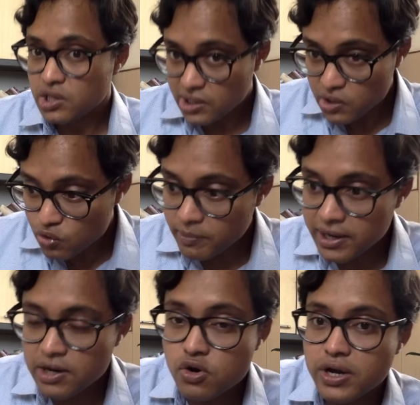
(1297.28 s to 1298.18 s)
You
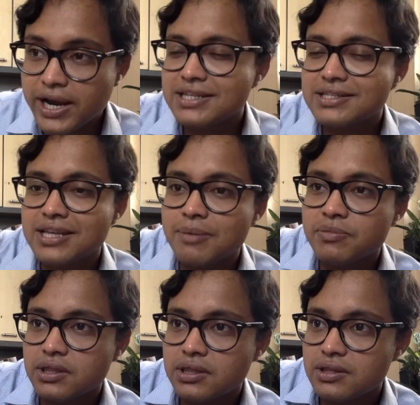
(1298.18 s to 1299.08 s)
may look at
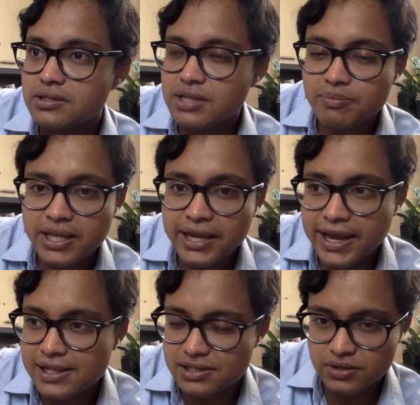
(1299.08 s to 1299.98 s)
something
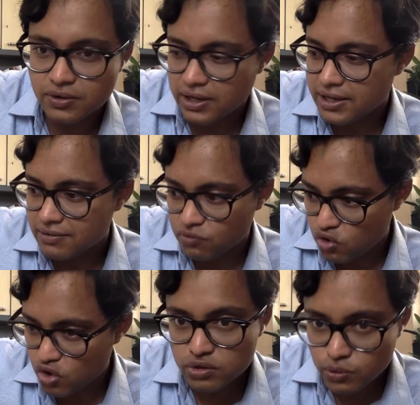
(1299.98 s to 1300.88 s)
else, okay,
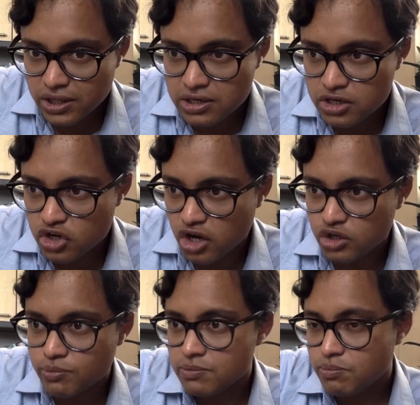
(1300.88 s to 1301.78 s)
not within the
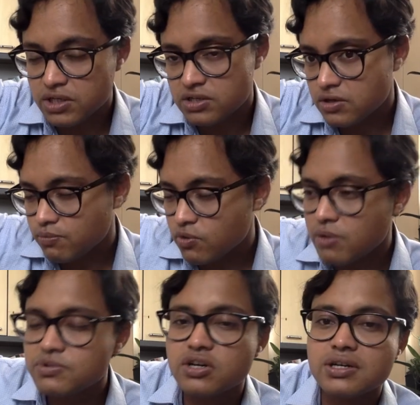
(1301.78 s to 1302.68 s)
document, but
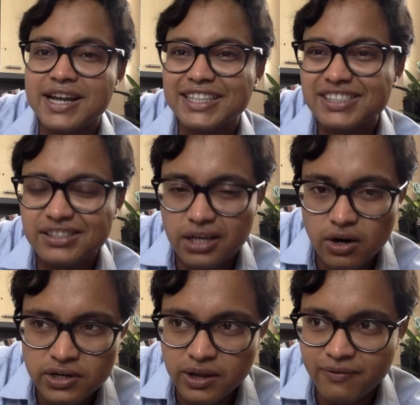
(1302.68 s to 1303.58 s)
from certain other
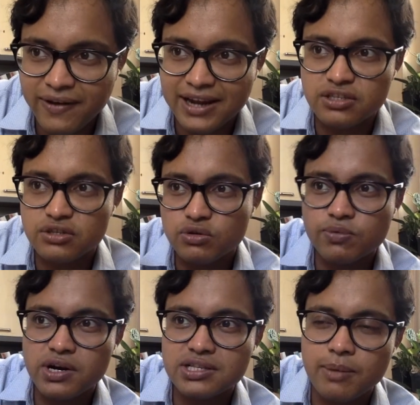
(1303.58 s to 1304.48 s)
surrounding facts. So,
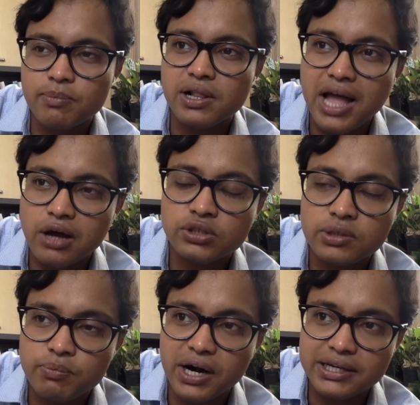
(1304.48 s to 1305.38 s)
for example, how the
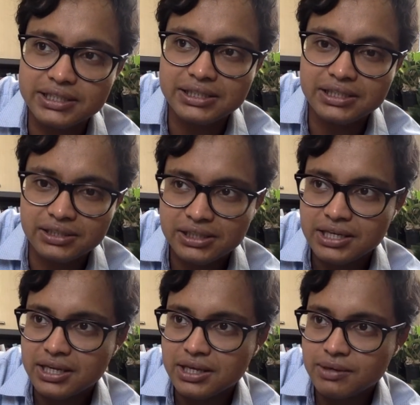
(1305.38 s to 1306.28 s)
parties
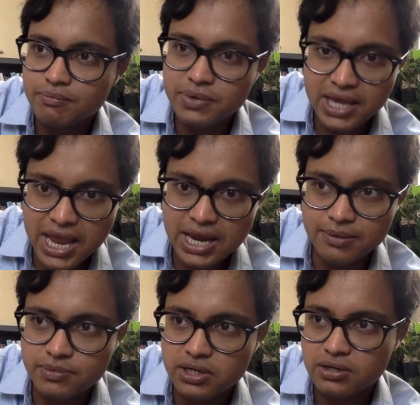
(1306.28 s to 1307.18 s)
behaved